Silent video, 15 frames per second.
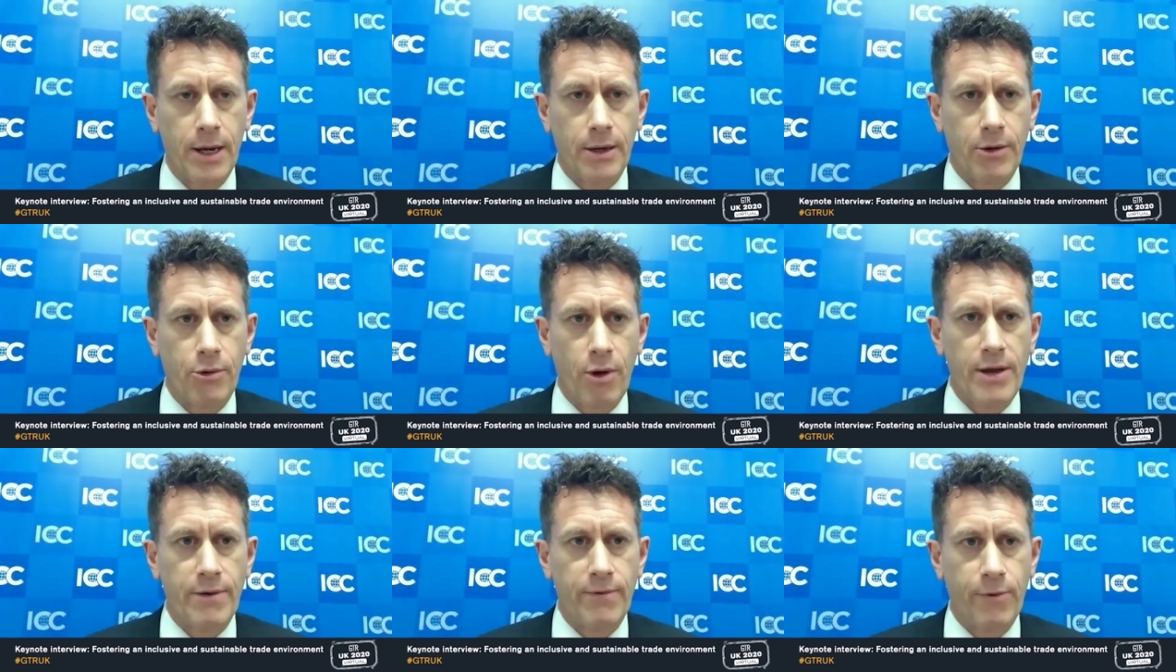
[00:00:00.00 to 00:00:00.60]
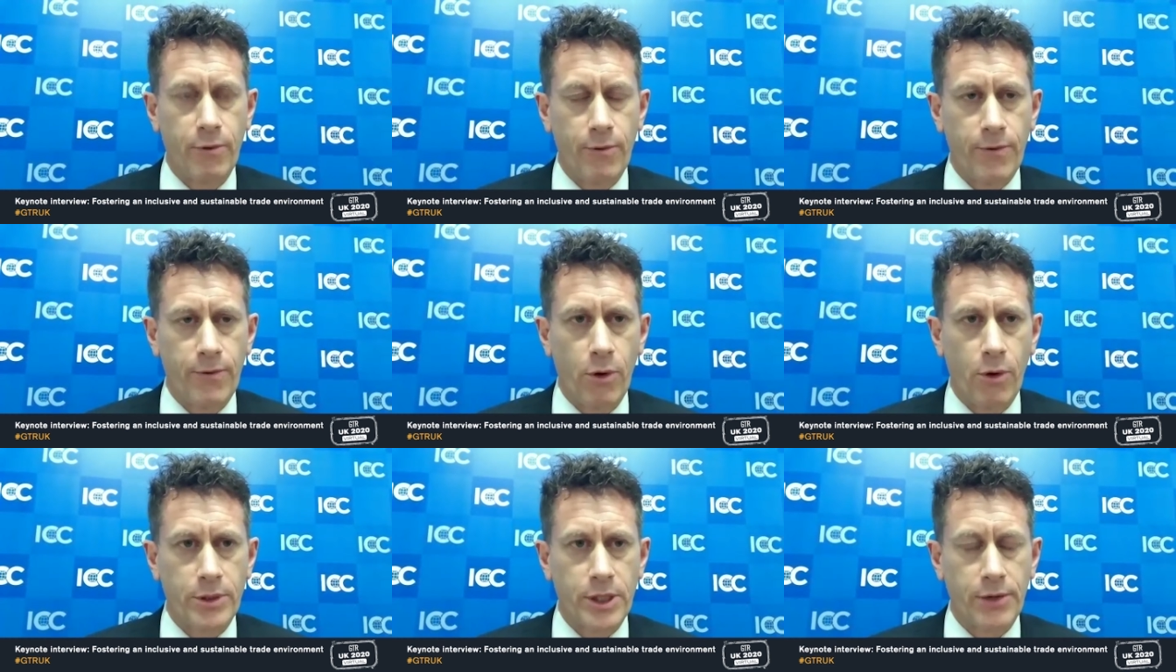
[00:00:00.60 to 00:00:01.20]
grateful
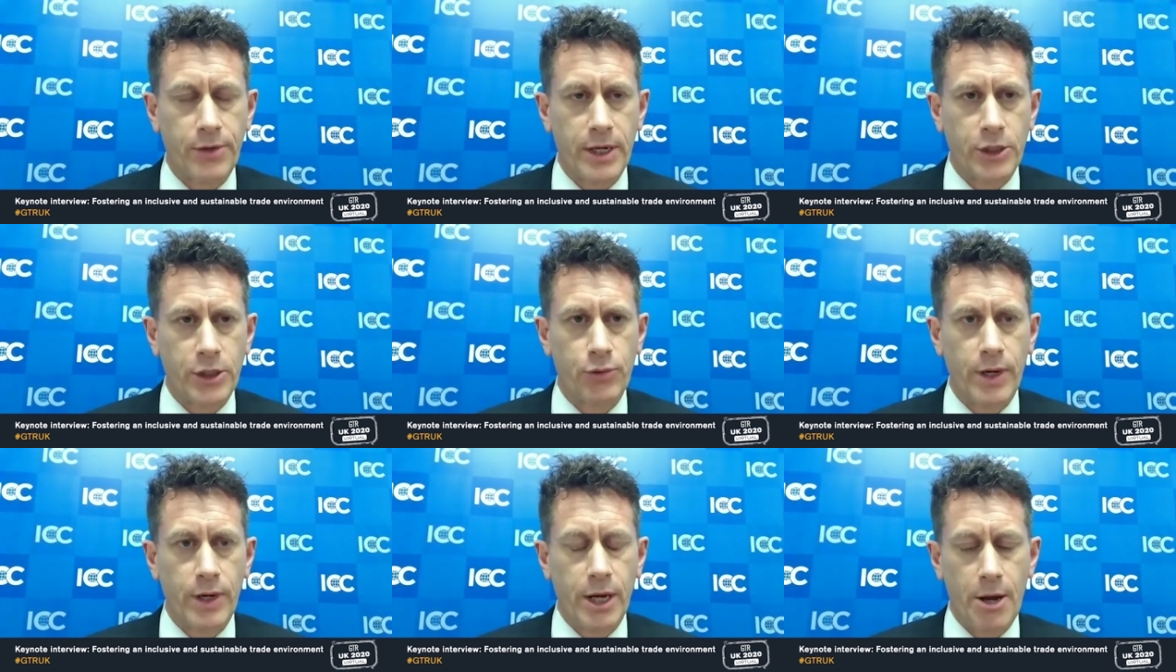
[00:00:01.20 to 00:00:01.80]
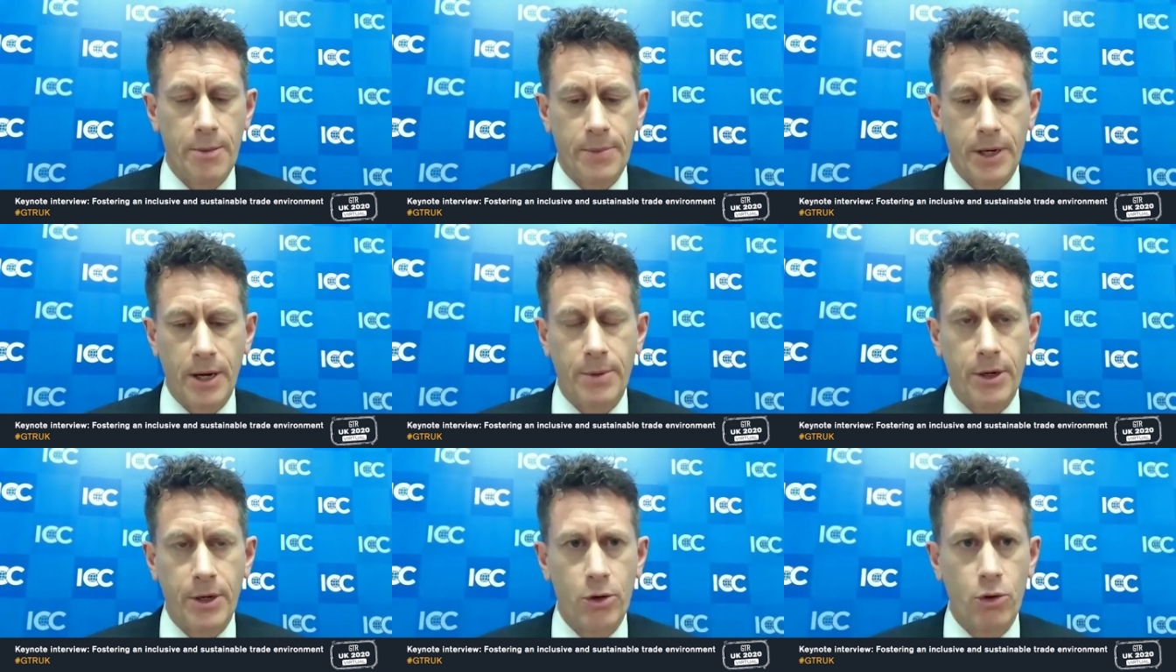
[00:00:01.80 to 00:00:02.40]
for, because I think it's really opened up
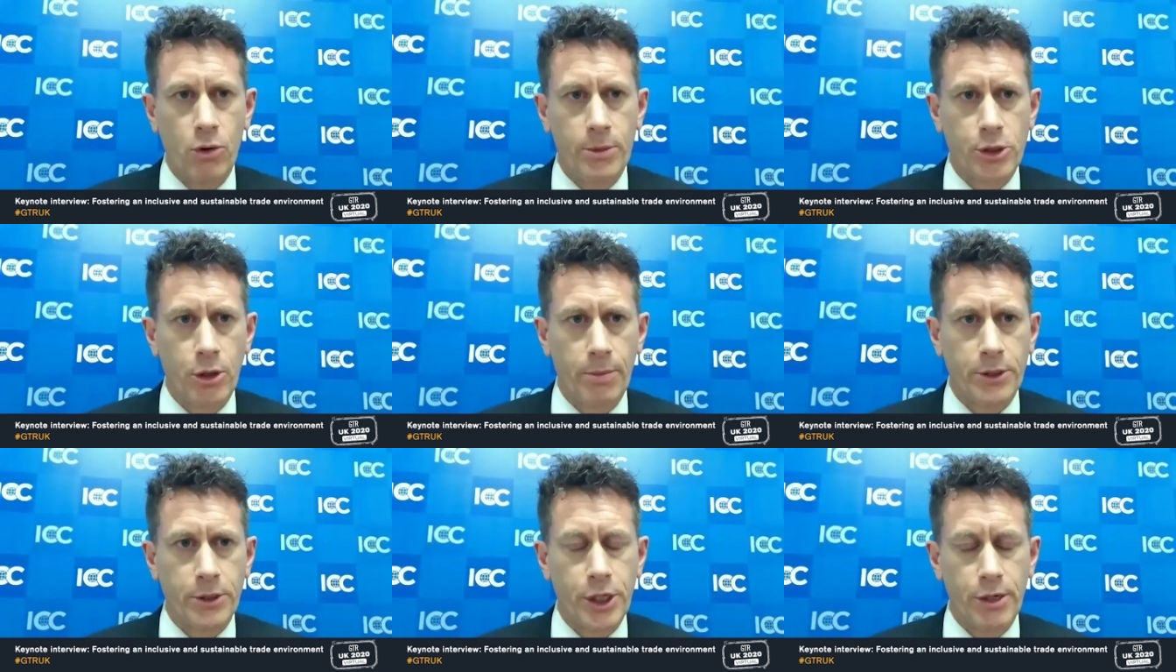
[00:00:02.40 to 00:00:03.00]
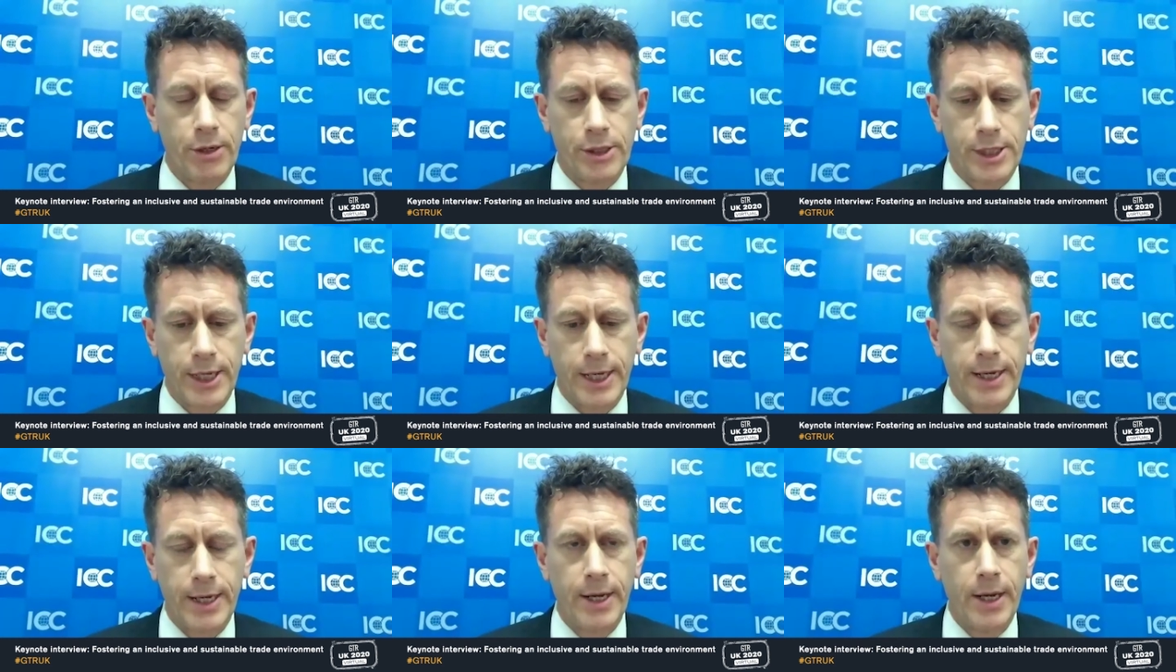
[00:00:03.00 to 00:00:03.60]
an enormous
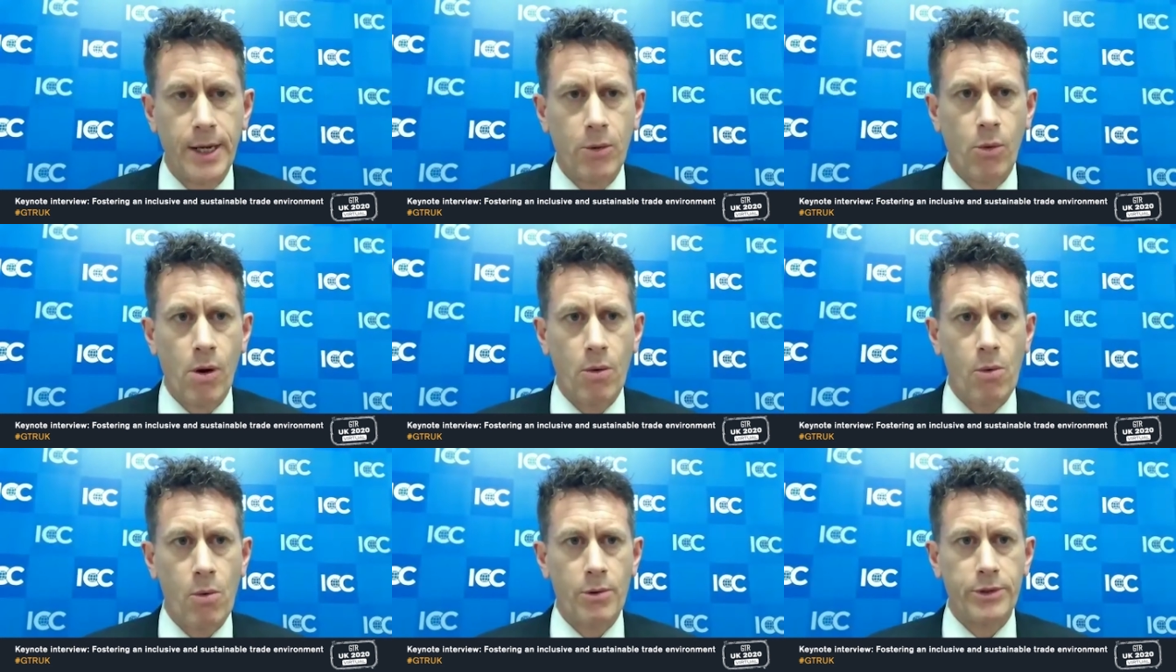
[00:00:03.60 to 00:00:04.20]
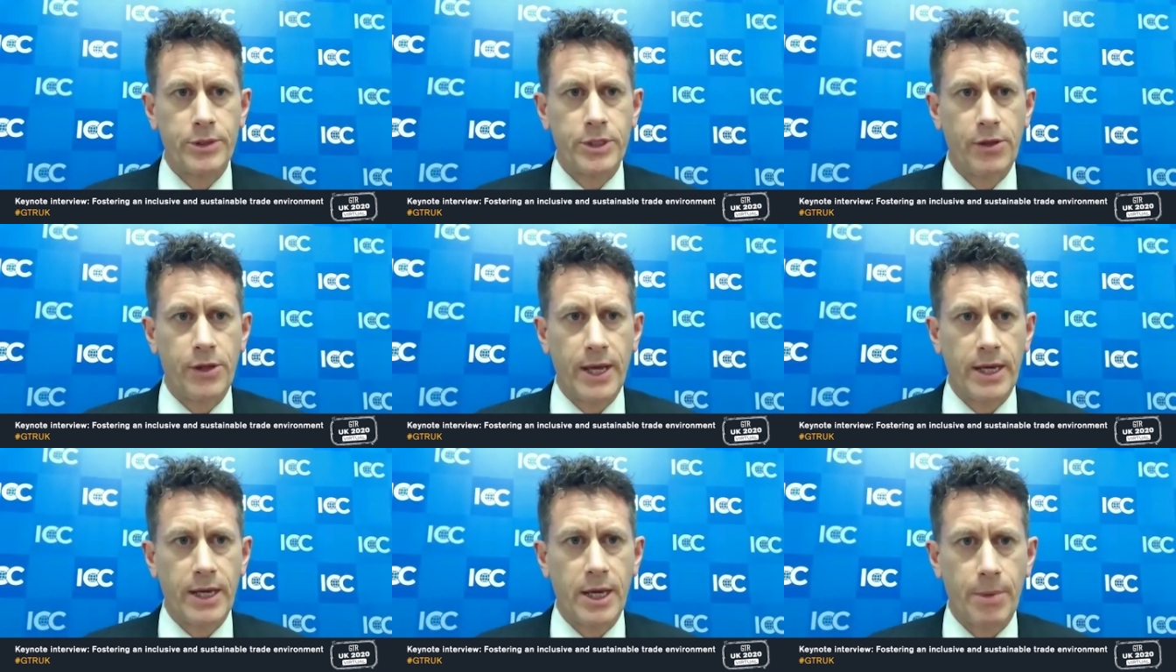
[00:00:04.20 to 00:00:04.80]
opportunity. What was the
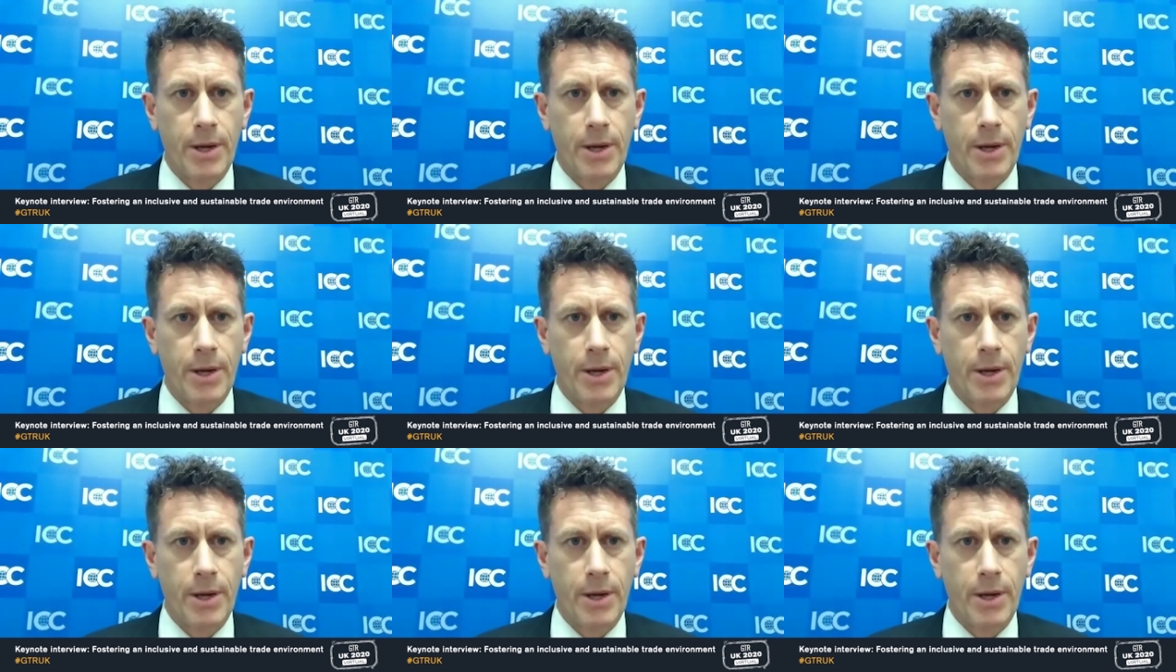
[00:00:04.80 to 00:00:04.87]
thinking